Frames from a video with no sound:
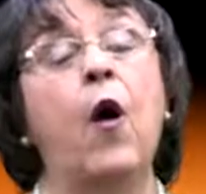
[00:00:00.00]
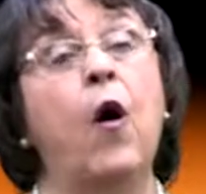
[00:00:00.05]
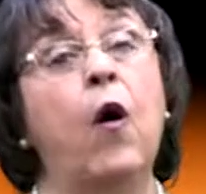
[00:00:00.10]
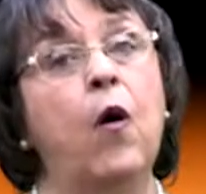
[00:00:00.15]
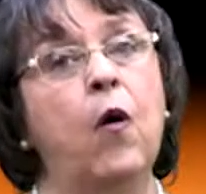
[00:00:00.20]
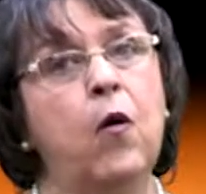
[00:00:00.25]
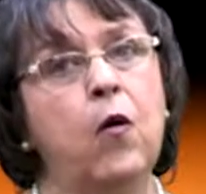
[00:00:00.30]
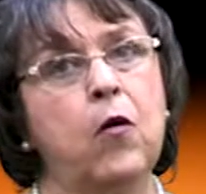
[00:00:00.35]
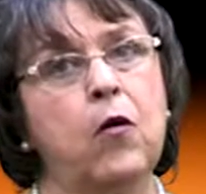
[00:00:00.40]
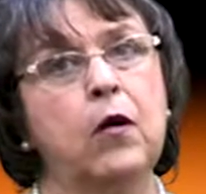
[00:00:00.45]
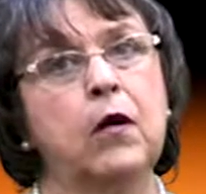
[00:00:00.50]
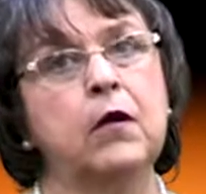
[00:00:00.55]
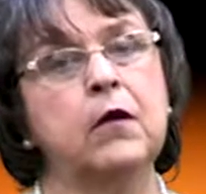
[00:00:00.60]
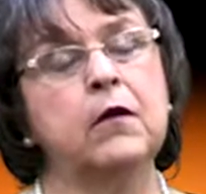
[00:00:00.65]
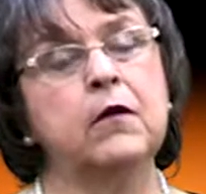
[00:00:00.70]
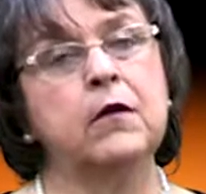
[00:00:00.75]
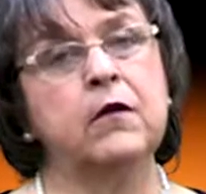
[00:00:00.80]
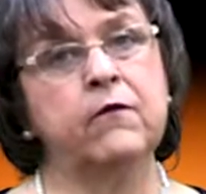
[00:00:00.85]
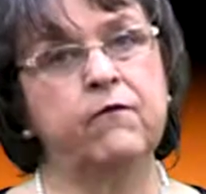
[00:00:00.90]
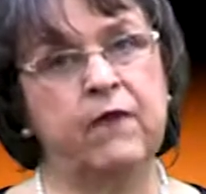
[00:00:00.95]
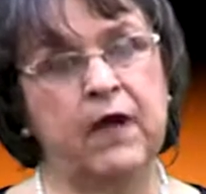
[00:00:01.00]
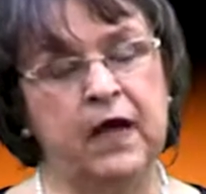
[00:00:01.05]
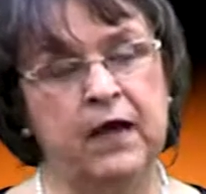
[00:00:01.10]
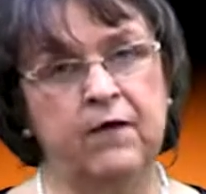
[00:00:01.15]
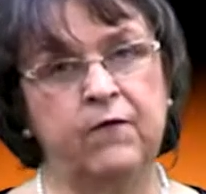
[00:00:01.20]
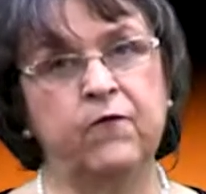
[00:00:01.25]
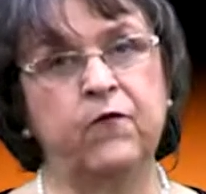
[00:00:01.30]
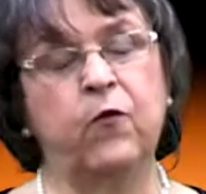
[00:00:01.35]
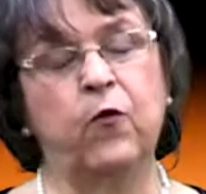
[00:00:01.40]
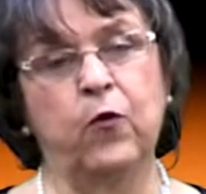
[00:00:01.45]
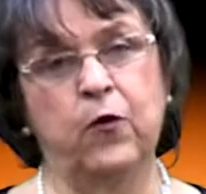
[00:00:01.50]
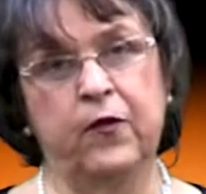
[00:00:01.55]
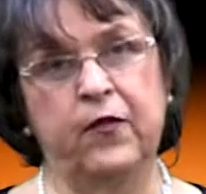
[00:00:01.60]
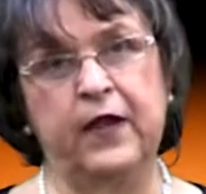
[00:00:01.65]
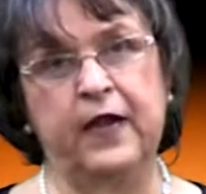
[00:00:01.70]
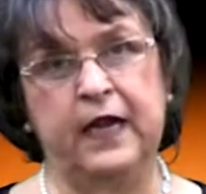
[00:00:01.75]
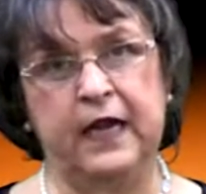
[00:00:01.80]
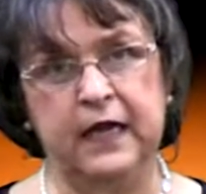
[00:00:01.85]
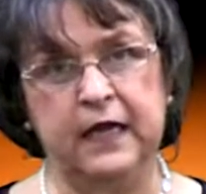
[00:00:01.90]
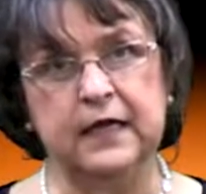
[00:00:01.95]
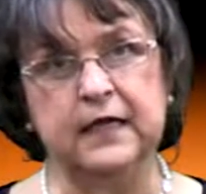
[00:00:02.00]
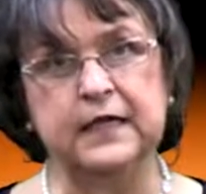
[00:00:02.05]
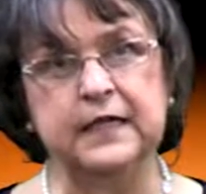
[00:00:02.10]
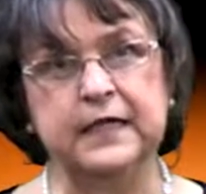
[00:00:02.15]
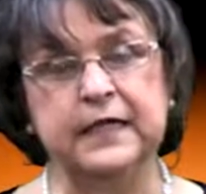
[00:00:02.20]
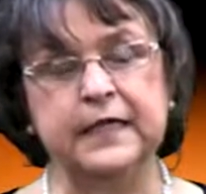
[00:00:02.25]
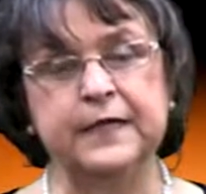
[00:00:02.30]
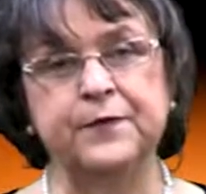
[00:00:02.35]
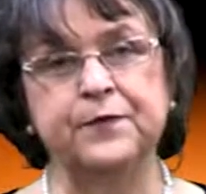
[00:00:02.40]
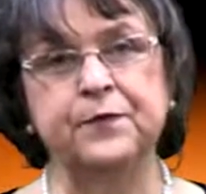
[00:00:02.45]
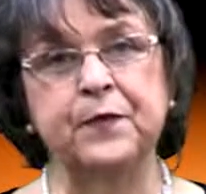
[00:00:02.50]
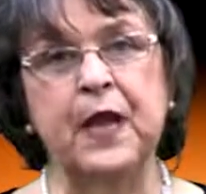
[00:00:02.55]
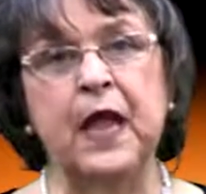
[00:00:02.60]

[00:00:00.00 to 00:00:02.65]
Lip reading: or fun for the kids.